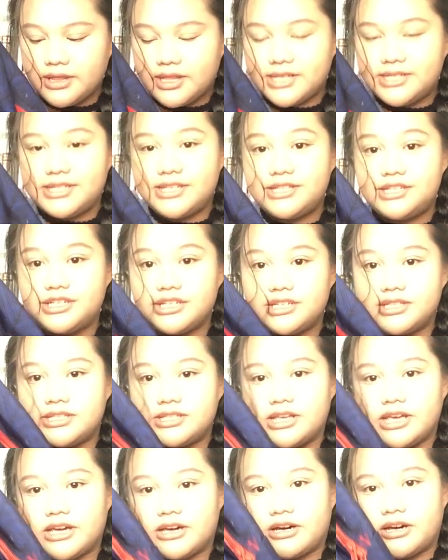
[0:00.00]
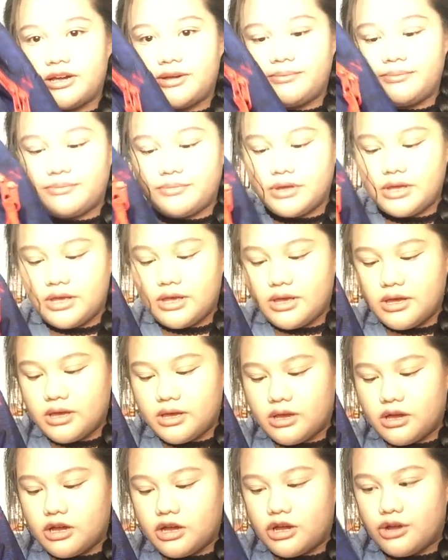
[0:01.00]
This is just like
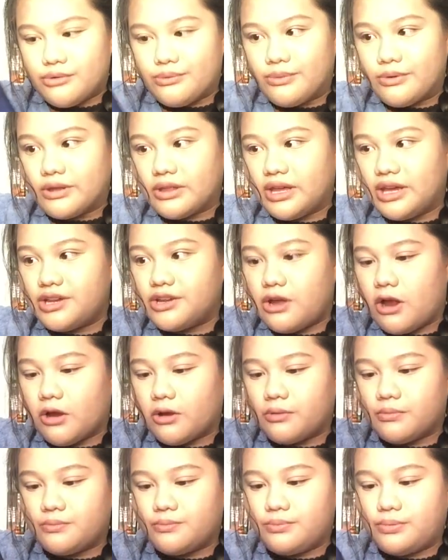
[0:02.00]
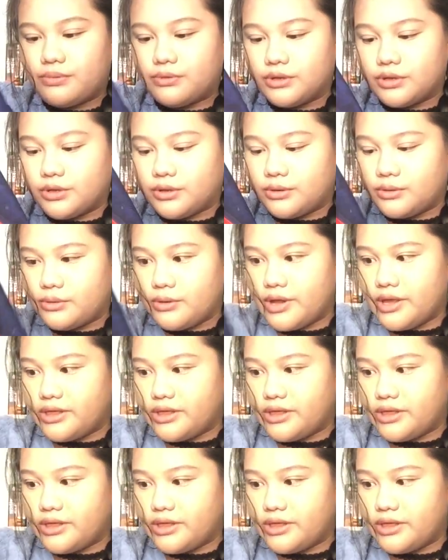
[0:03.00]
a really dark blue,